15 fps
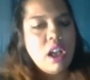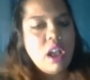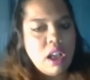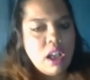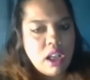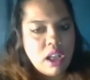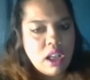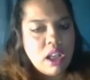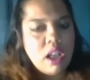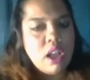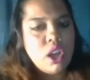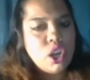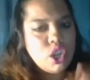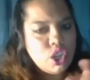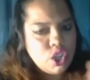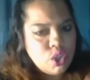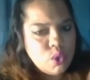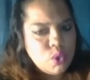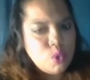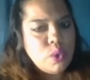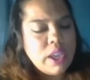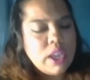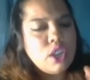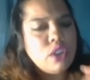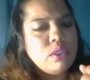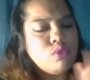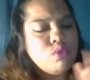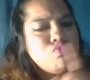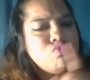year is going to move